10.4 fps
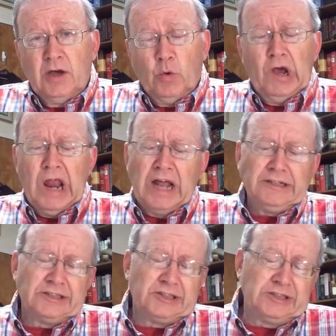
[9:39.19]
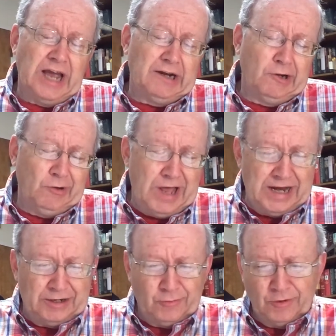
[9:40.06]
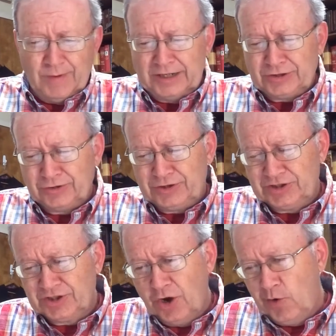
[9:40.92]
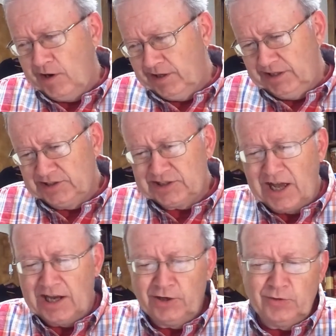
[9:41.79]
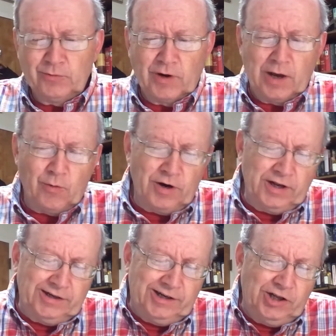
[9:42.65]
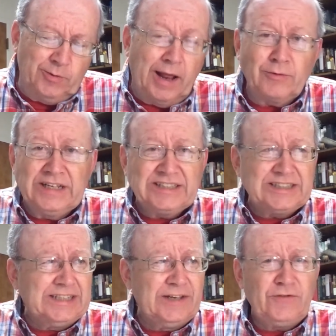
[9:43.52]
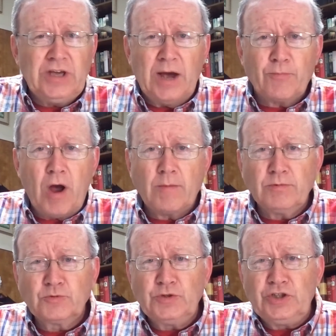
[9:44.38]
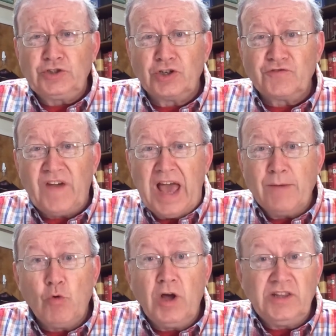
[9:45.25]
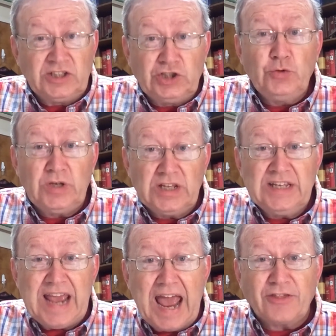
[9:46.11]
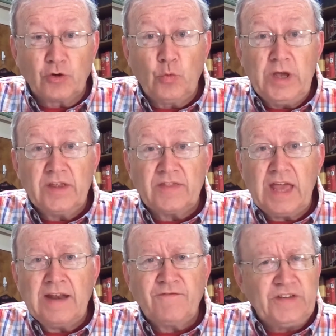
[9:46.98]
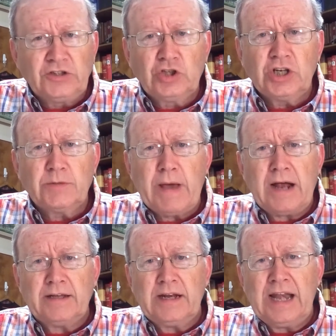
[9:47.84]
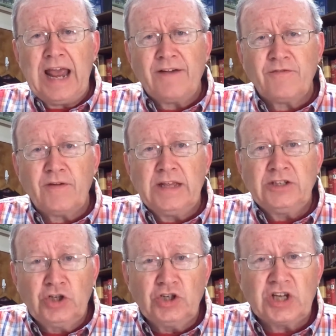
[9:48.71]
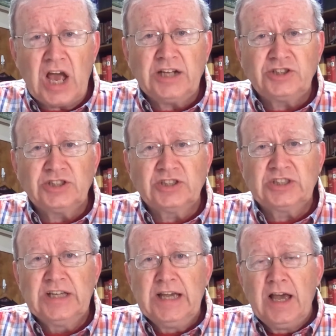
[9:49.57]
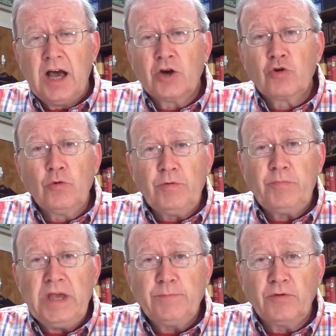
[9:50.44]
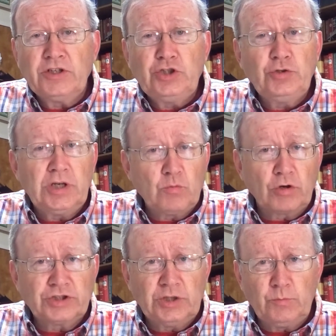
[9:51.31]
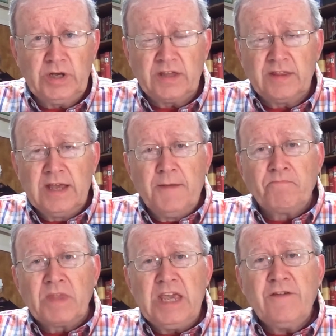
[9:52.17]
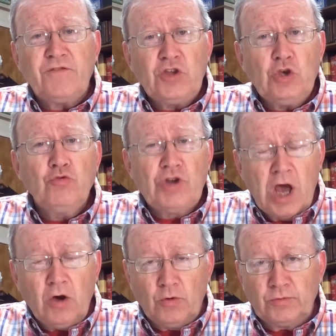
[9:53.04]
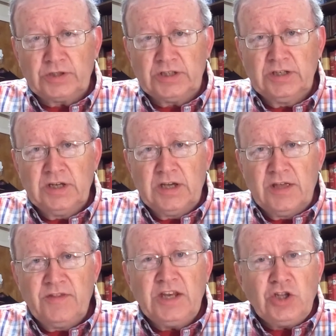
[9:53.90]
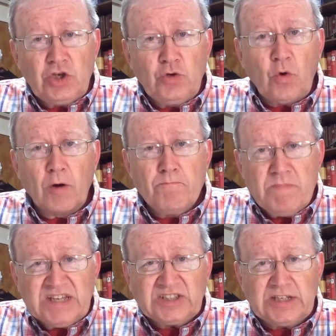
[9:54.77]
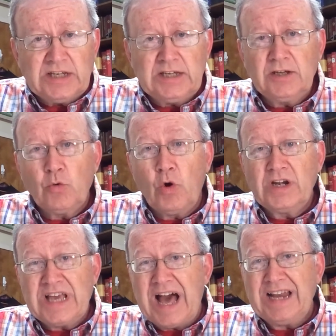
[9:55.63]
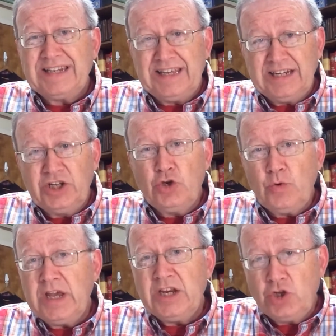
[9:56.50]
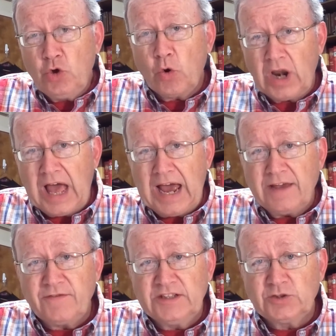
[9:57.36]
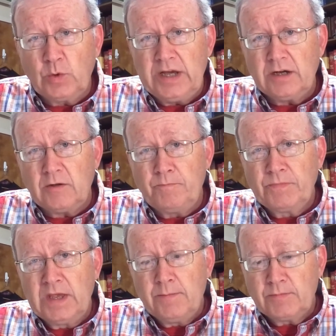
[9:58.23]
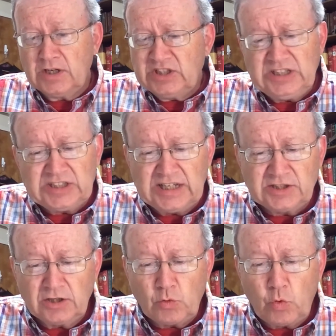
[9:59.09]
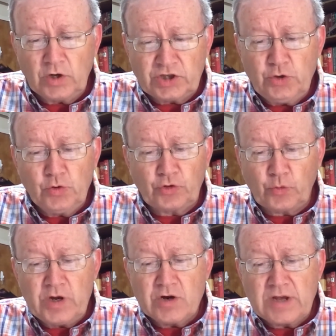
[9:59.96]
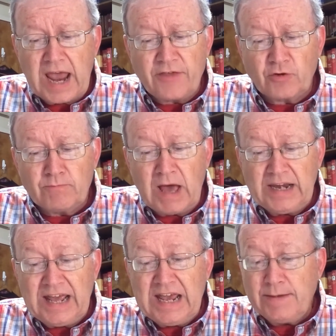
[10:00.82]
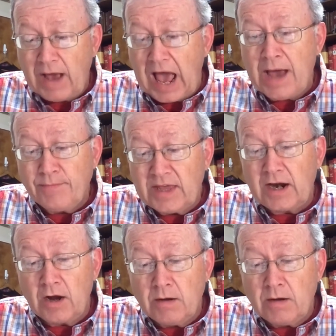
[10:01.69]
Well, I just kind of don't like where my church is going and it's not doing what I want it to do. I, listen, if you got problems with your church, find one that you can gather with and feel good about it and have in good conscience a group of people that you can worship with. If you don't, then you are missing what God can do in your life as well. Because he says, Look, where two or three are gathered, my name, I'm there